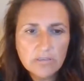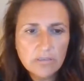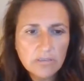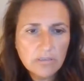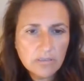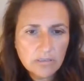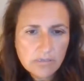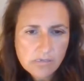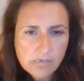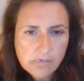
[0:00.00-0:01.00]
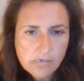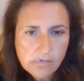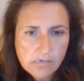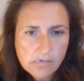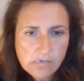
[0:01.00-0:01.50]

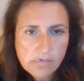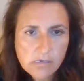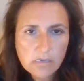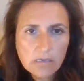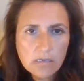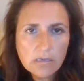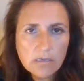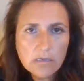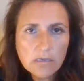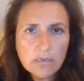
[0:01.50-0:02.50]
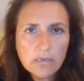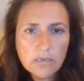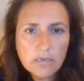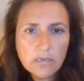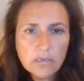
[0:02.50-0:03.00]

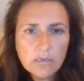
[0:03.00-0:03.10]
(silence)